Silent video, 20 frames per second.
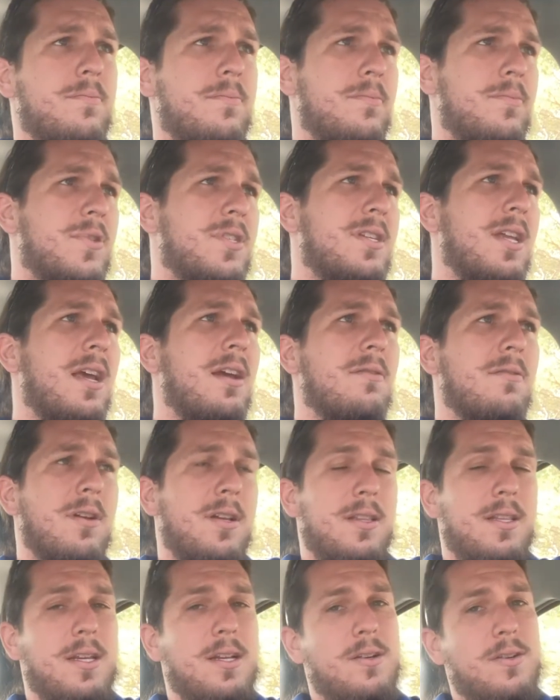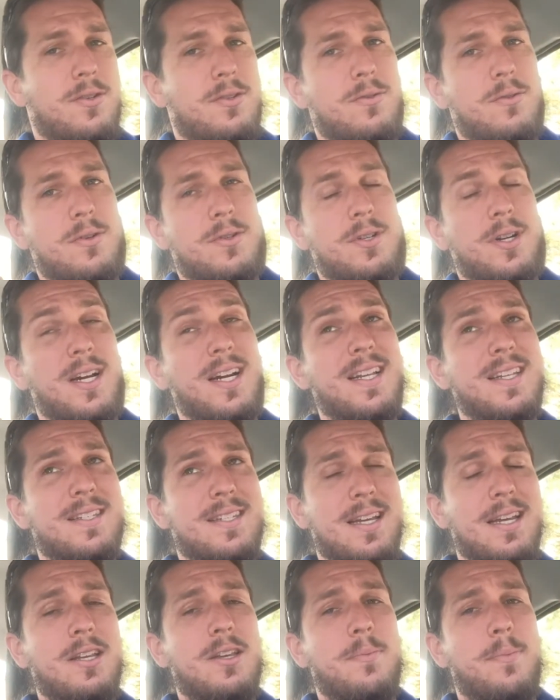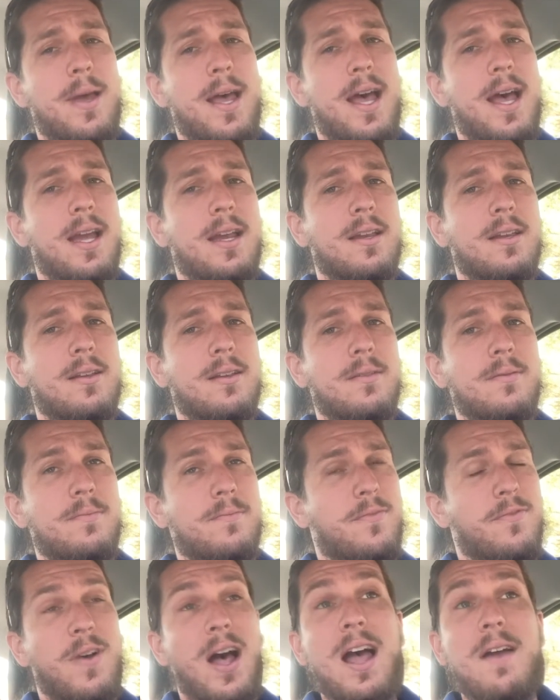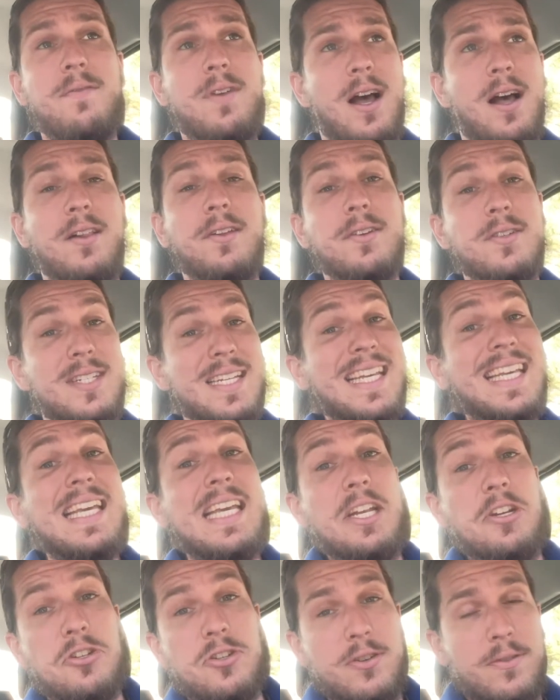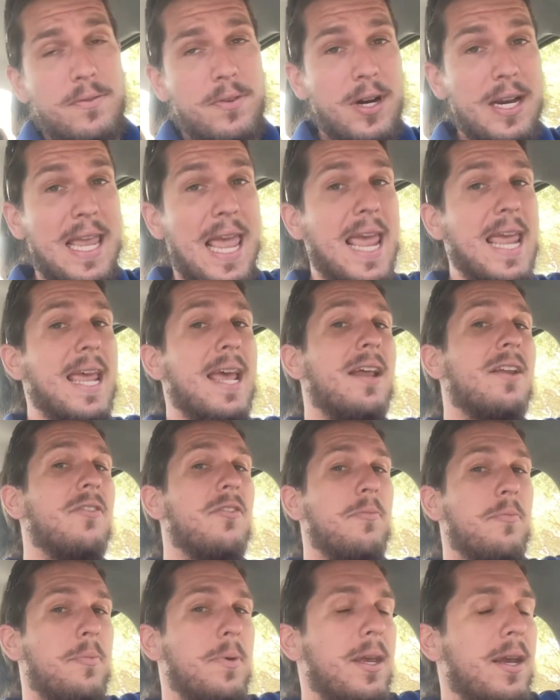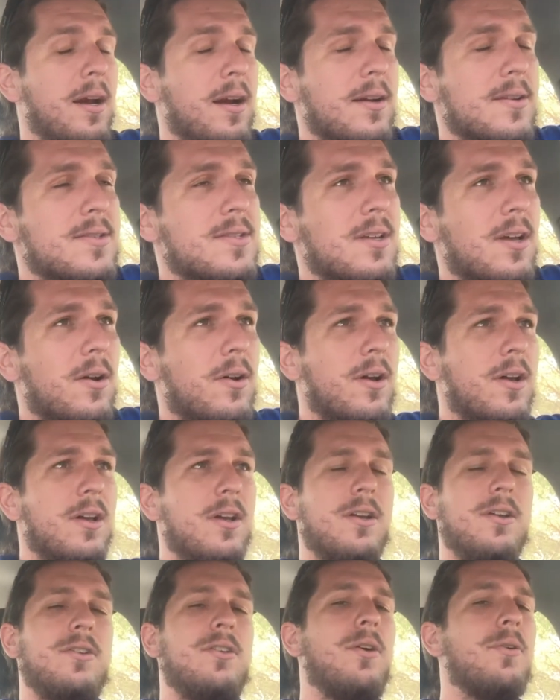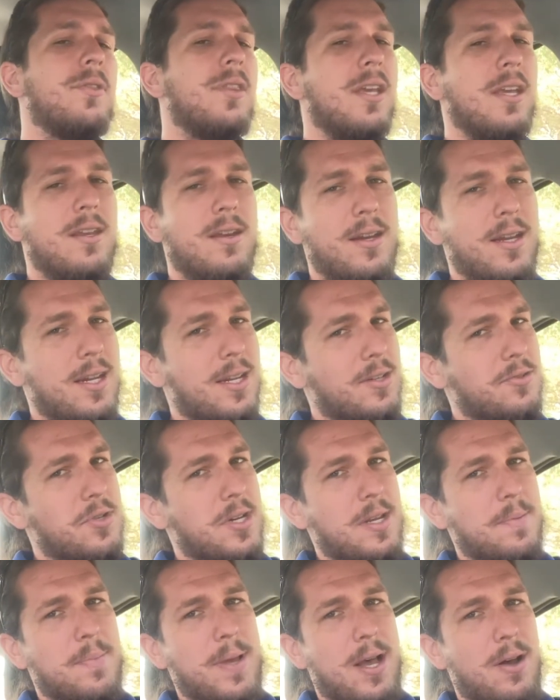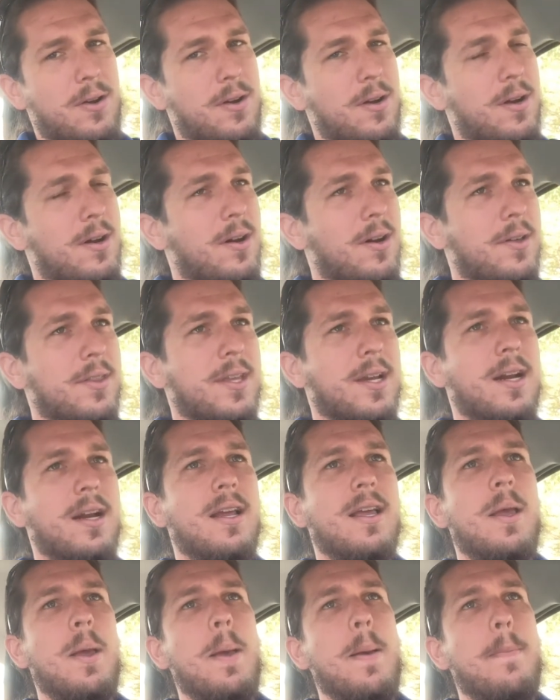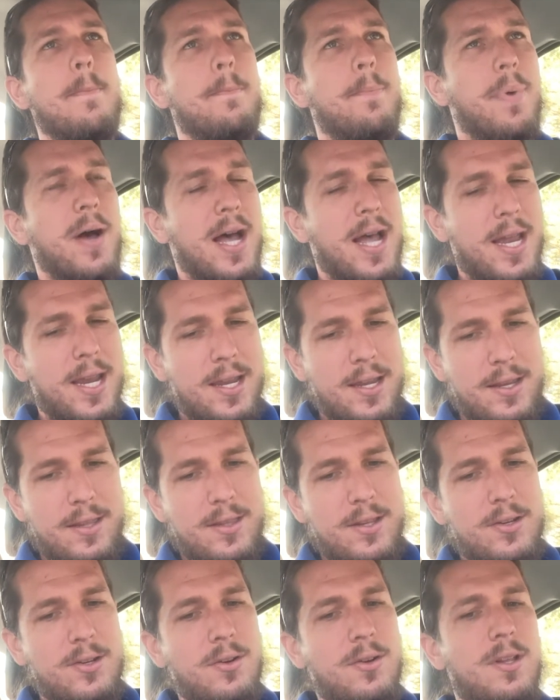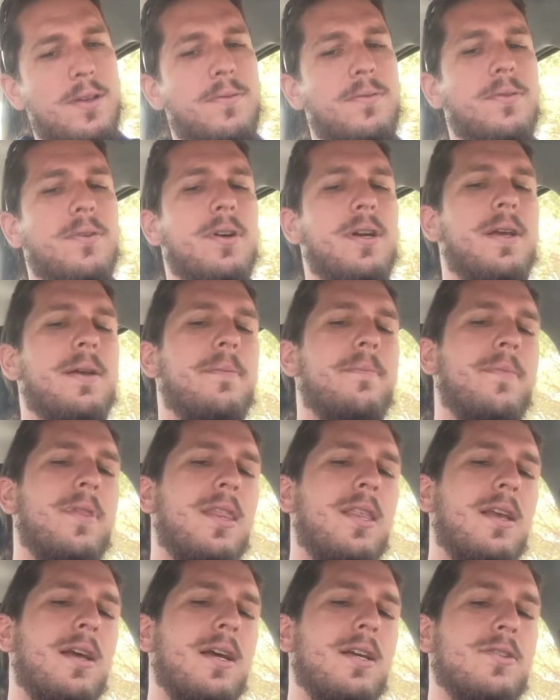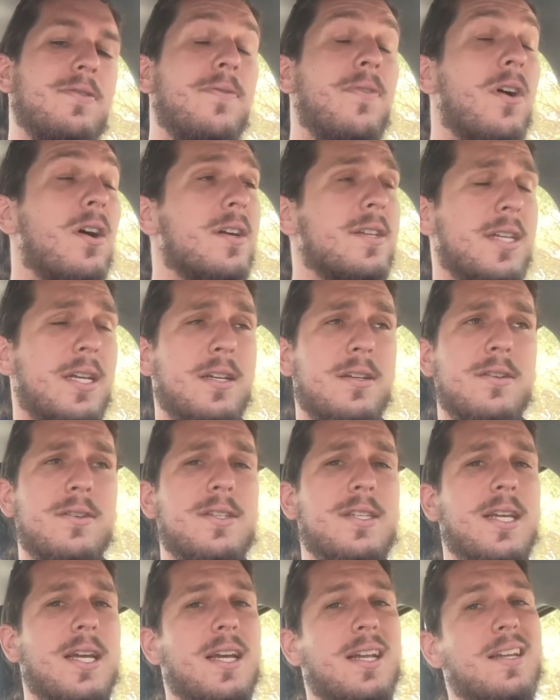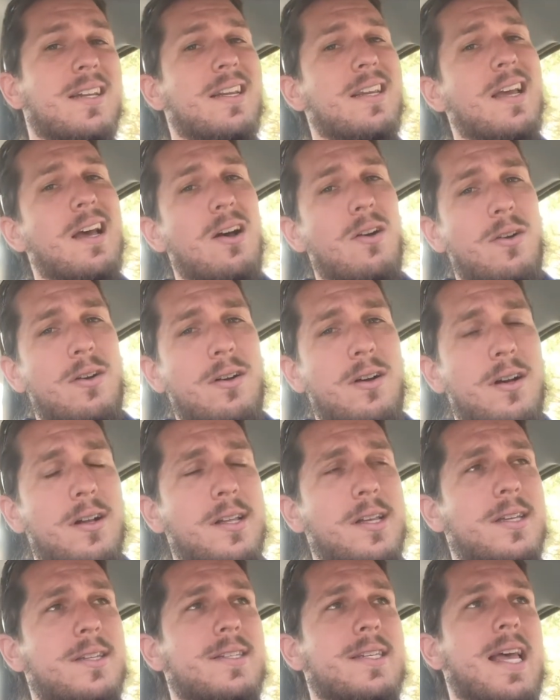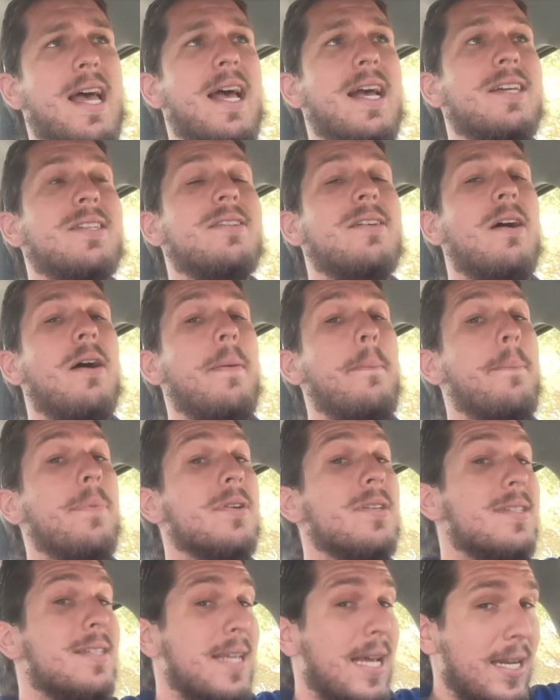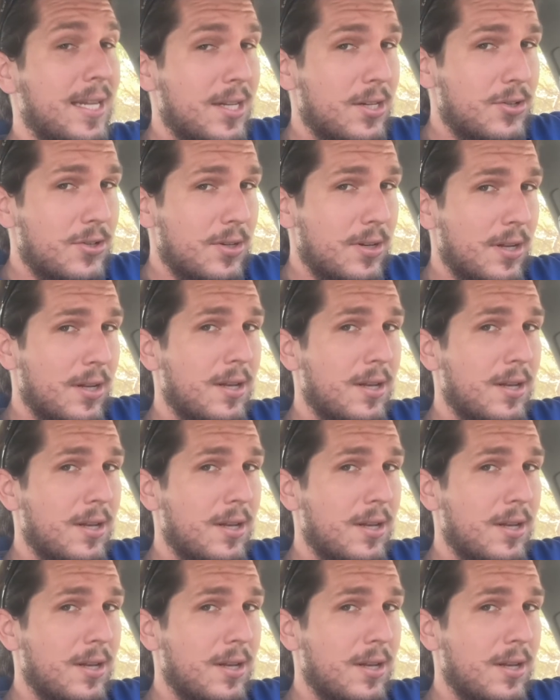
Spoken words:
state-run liquor stores are gonna set you back $5 each for a can of beer. So don't think you're getting cheap alcohol there. Buy it in the duty-free. As far as I understand, alcohol is taxed on percentage.